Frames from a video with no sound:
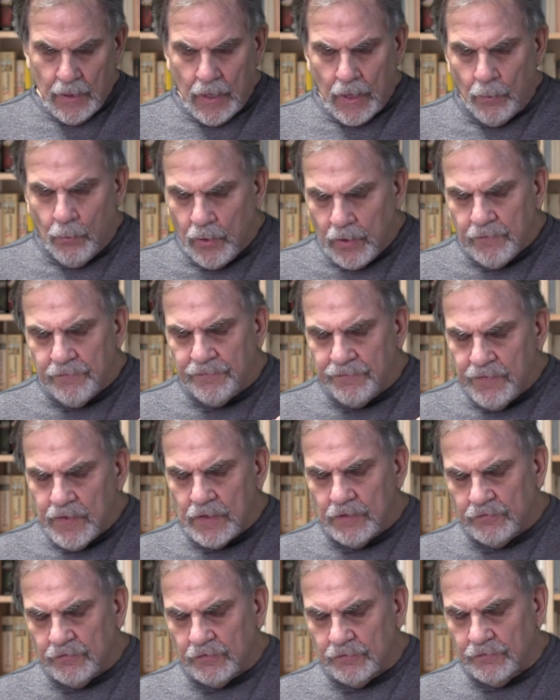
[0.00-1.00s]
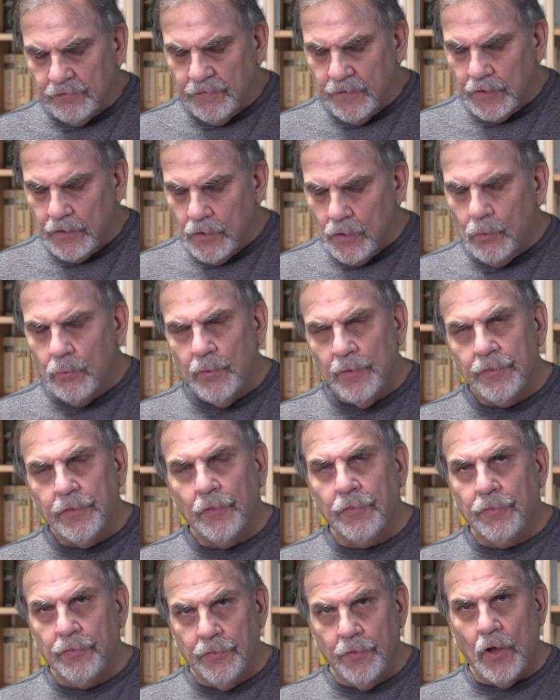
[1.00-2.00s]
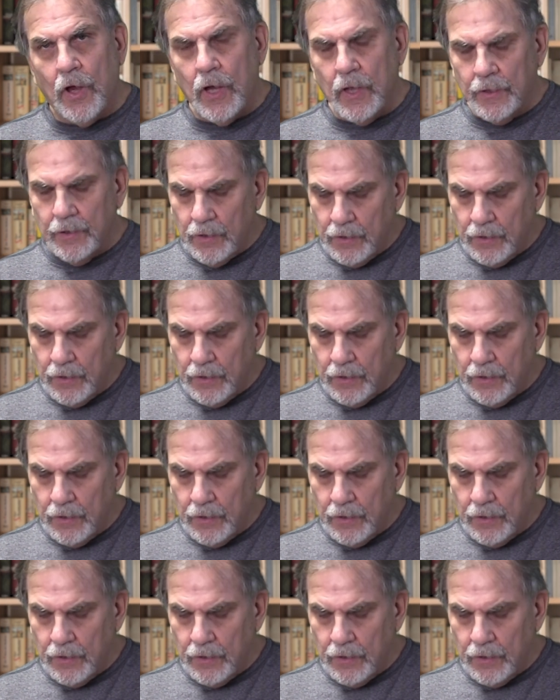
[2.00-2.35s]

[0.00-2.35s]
I want to finish this video with a thought